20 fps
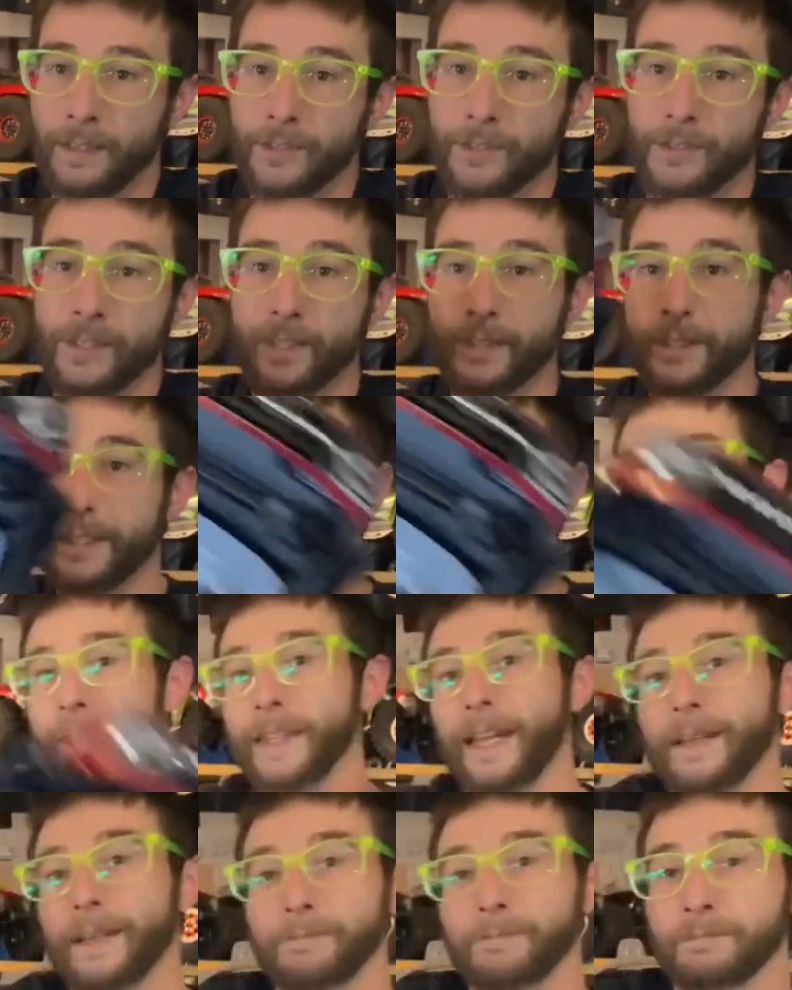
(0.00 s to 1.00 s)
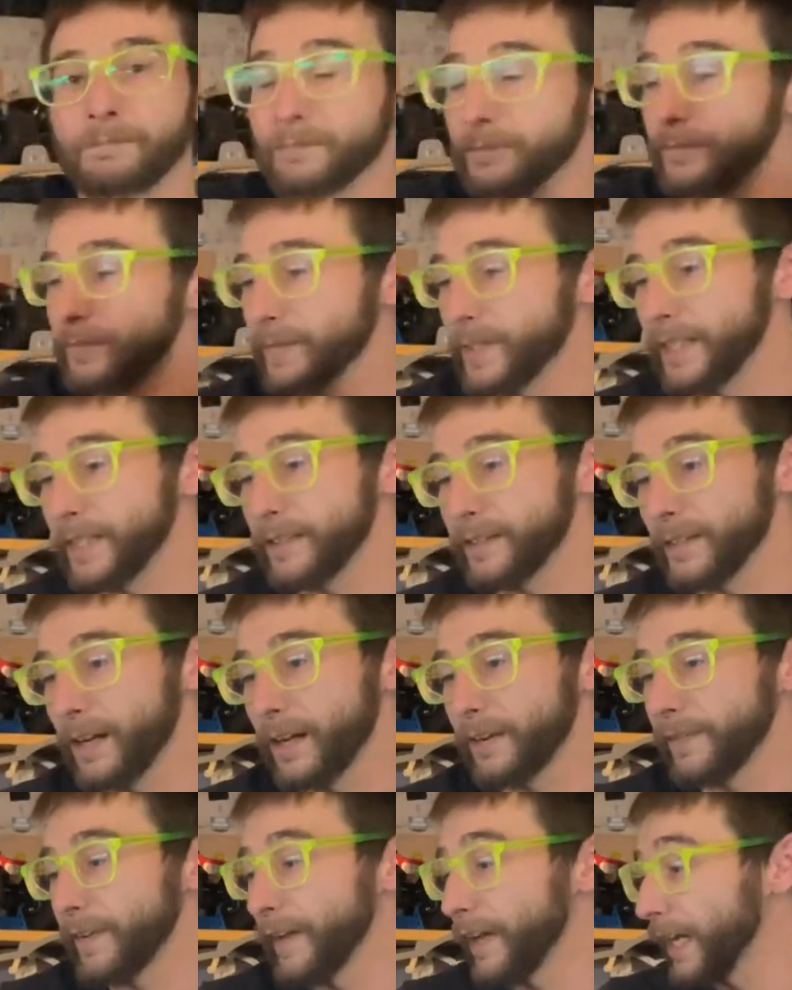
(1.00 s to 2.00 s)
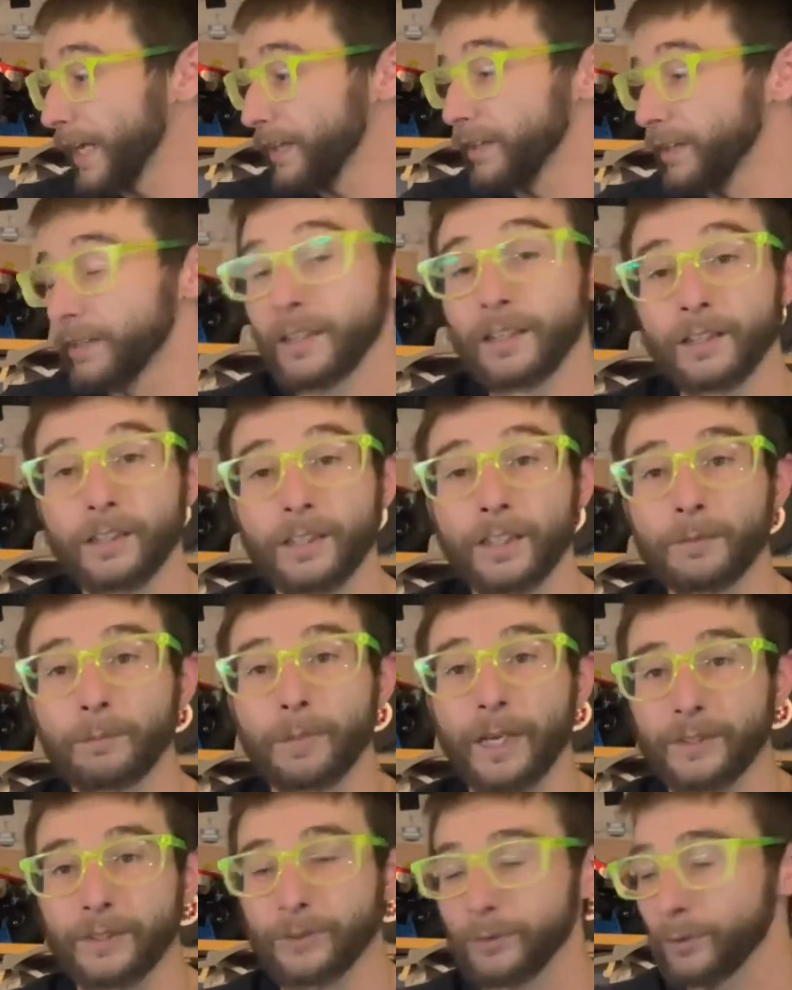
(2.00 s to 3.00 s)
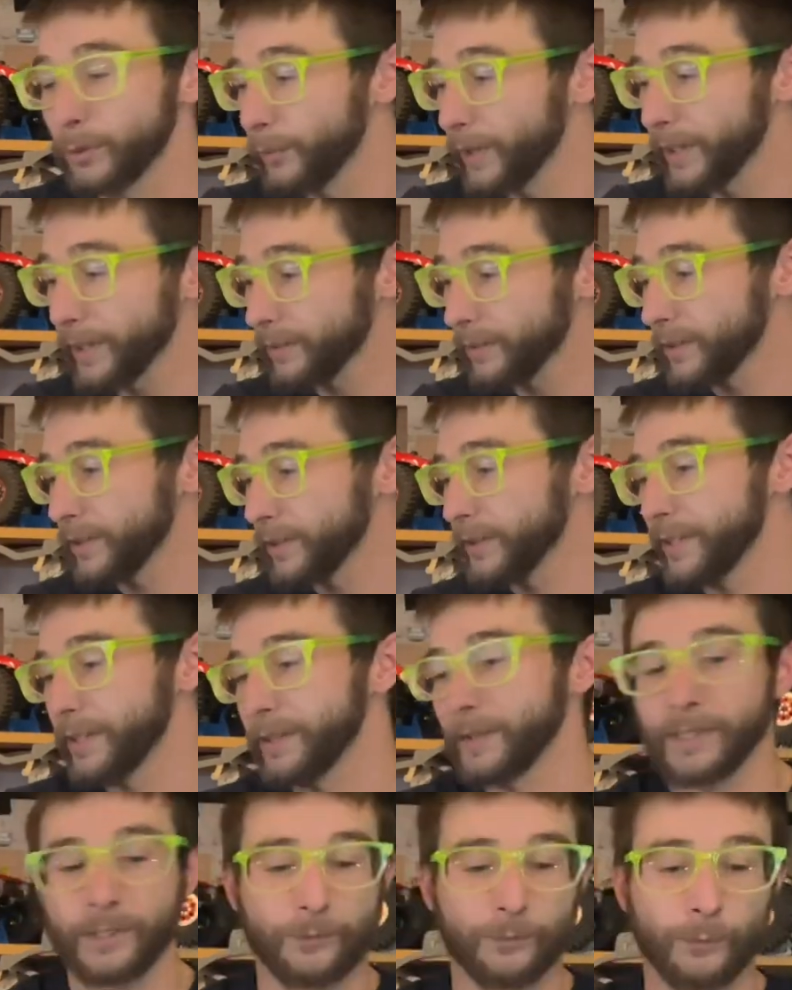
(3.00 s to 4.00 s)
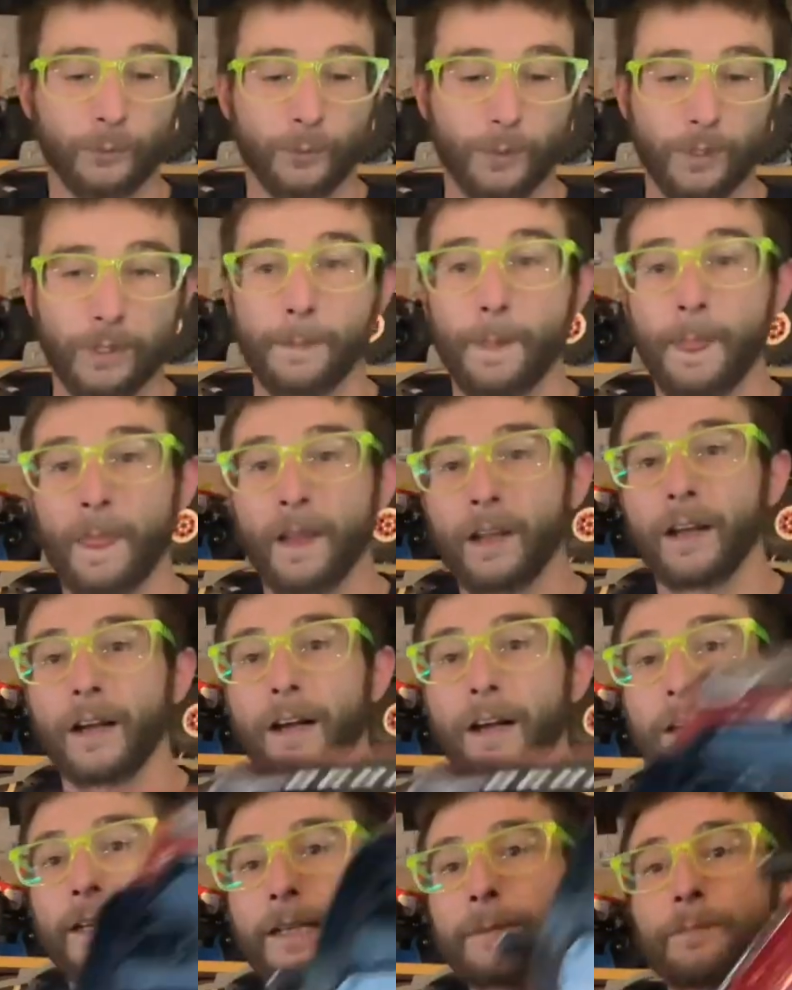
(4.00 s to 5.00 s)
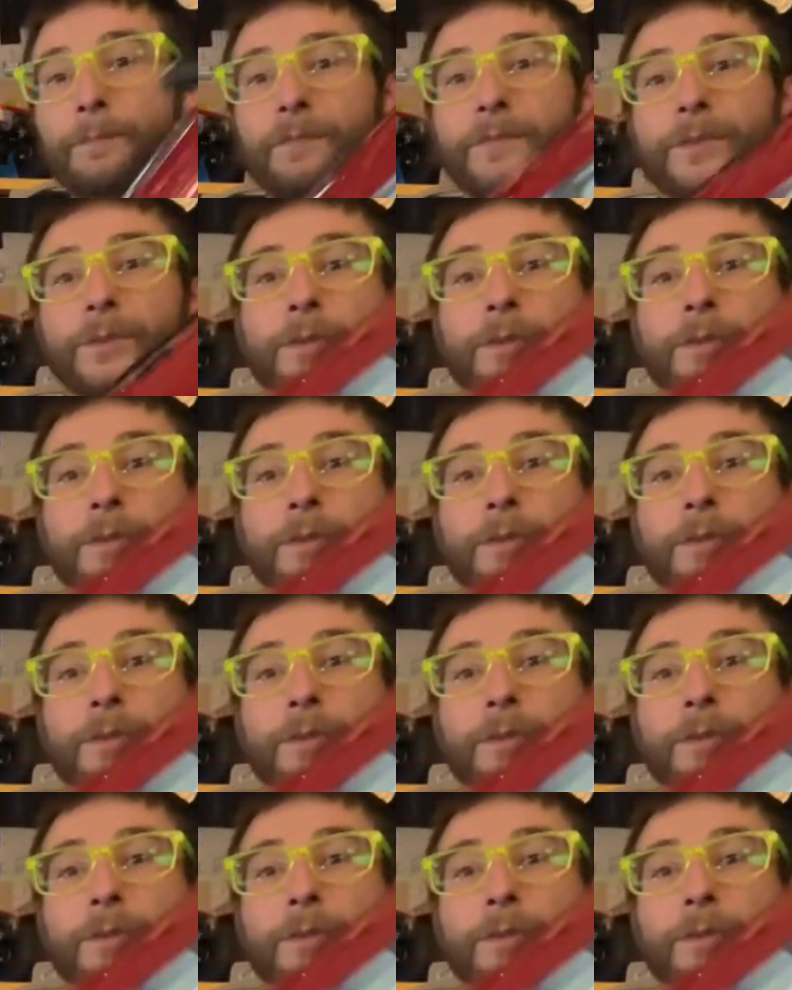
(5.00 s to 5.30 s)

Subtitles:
just like that, it's off back to a regular TRX-4.